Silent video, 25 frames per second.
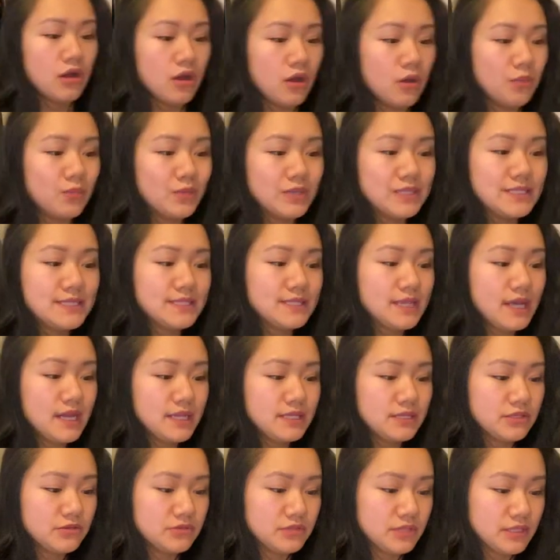On one
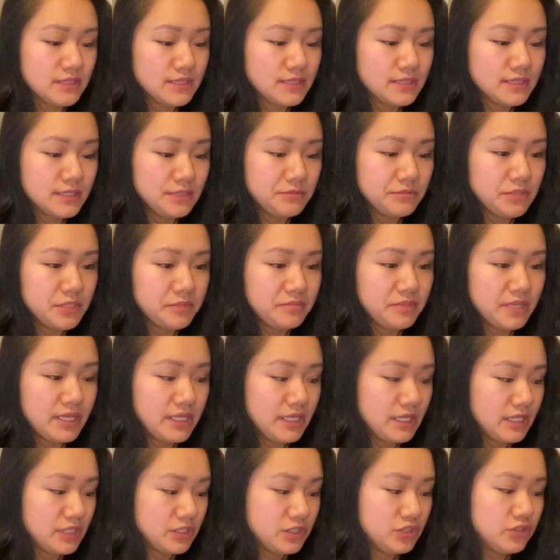side, there doesn't seem to be
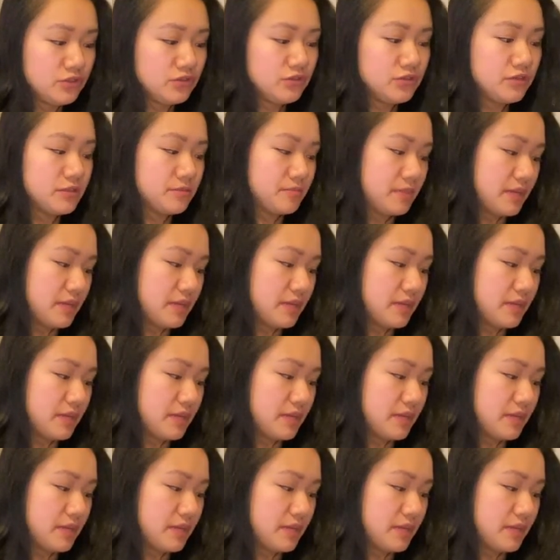any issues,